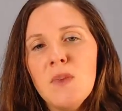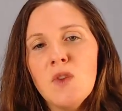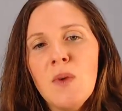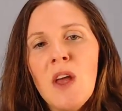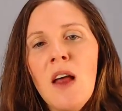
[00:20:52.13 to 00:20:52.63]

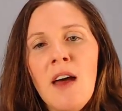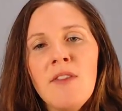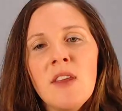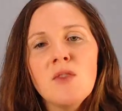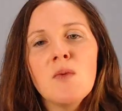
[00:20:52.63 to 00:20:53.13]
So we all
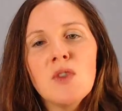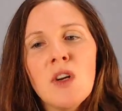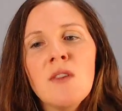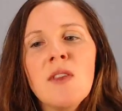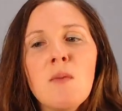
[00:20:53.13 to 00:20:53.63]
have this
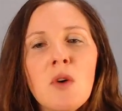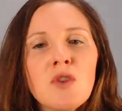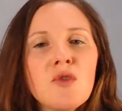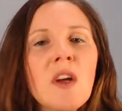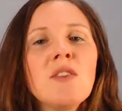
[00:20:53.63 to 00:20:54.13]
reserve, and the more
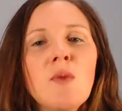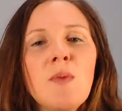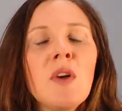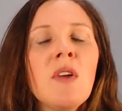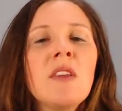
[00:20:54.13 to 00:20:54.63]
stress we
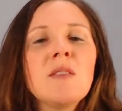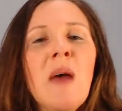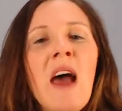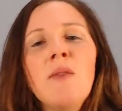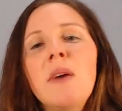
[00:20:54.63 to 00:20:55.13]
put on these
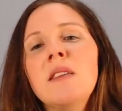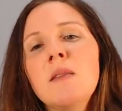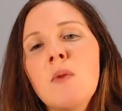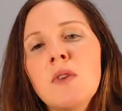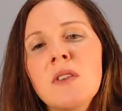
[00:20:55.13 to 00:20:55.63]
pathways,
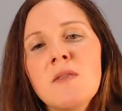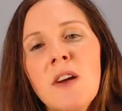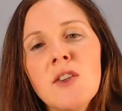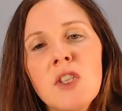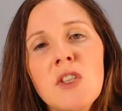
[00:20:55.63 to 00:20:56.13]
the more
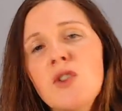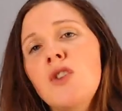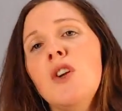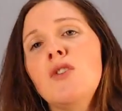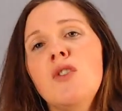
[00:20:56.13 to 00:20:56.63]
dysfunction
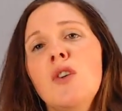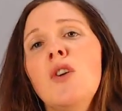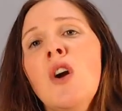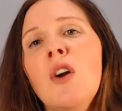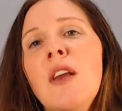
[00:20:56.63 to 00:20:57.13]
starts to
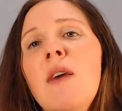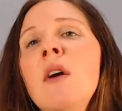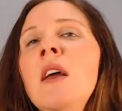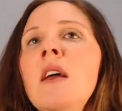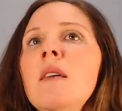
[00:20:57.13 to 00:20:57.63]
occur. Now,
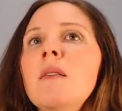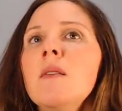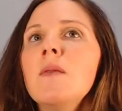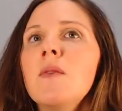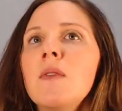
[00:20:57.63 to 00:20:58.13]

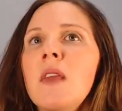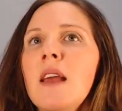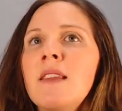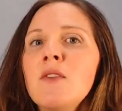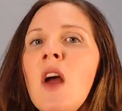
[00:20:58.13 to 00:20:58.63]

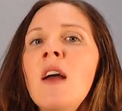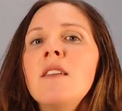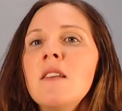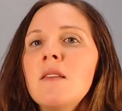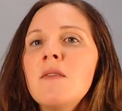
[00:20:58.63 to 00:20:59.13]
they're
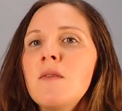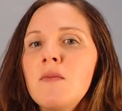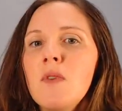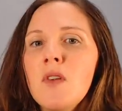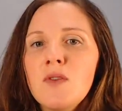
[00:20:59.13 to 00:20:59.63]
not
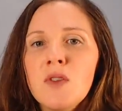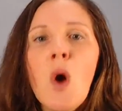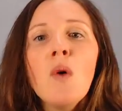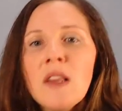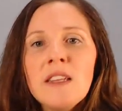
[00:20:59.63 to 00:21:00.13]

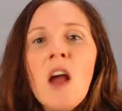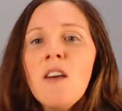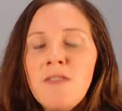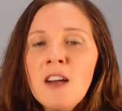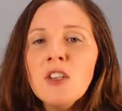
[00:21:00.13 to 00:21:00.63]
totally
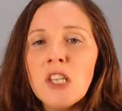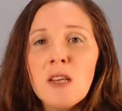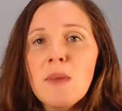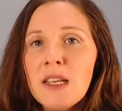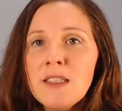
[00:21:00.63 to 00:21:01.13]
not
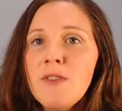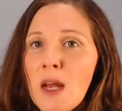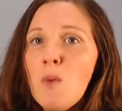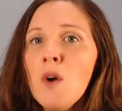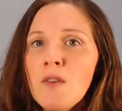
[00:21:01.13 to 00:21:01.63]
functioning, because if
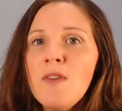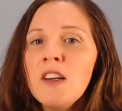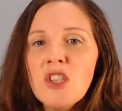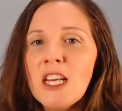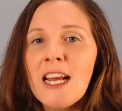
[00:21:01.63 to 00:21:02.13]
they weren't
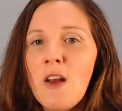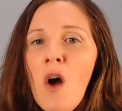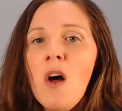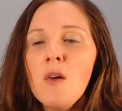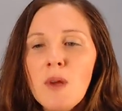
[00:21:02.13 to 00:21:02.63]
functioning at
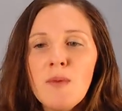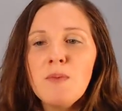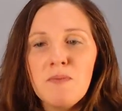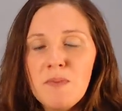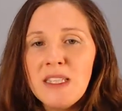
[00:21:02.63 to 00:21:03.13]
all, we
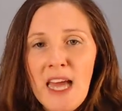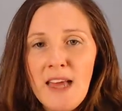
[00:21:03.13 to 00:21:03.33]
would be